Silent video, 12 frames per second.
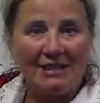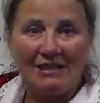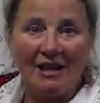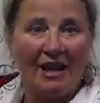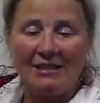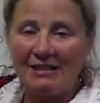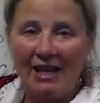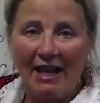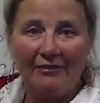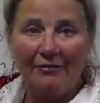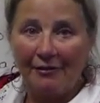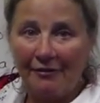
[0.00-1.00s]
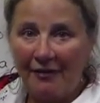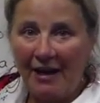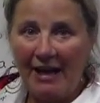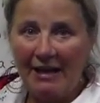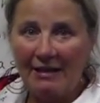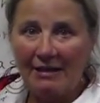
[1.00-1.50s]
does not stand for
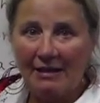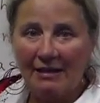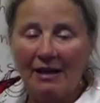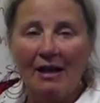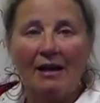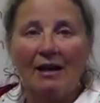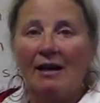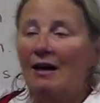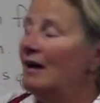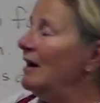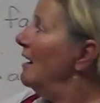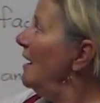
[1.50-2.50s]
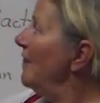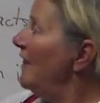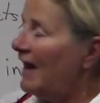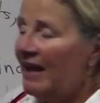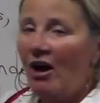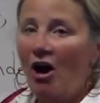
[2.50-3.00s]
fake.
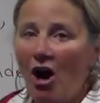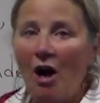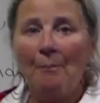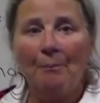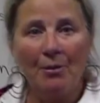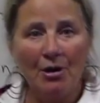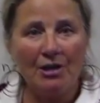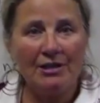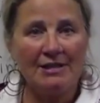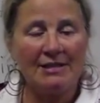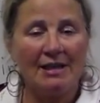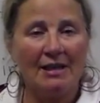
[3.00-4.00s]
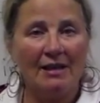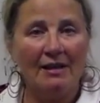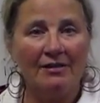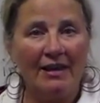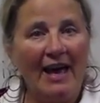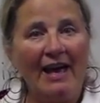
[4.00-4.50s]
They are books
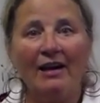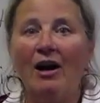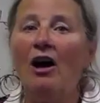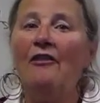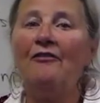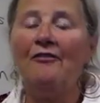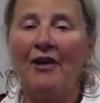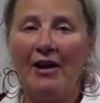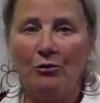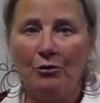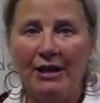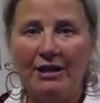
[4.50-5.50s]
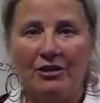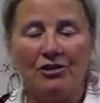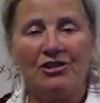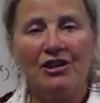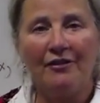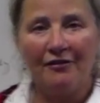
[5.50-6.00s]
that are fun
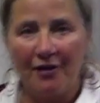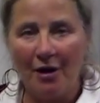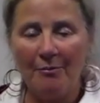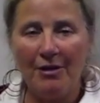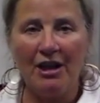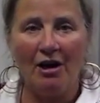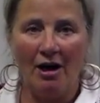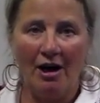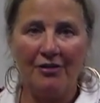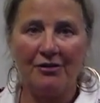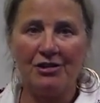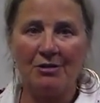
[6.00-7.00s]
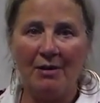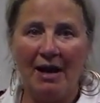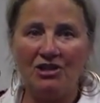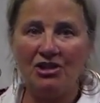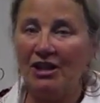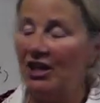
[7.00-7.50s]
readers. They're from the author's
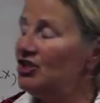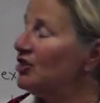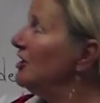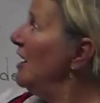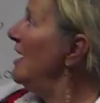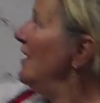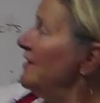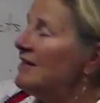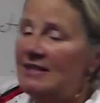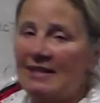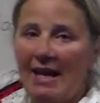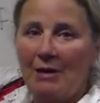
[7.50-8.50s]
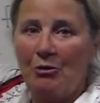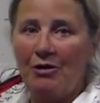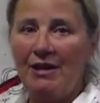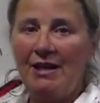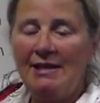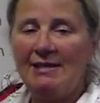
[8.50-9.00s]
imagination, the same
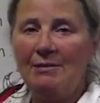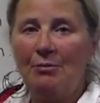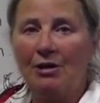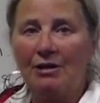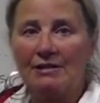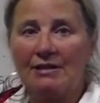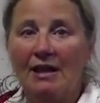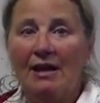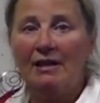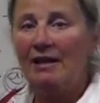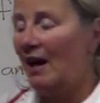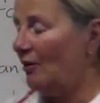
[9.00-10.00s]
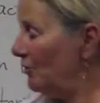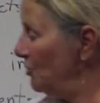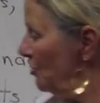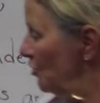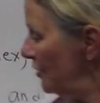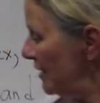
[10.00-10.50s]
with easy books. Now,
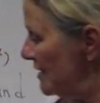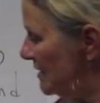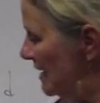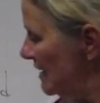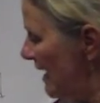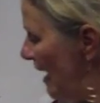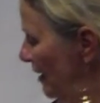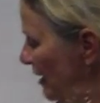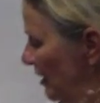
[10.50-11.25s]
you can see down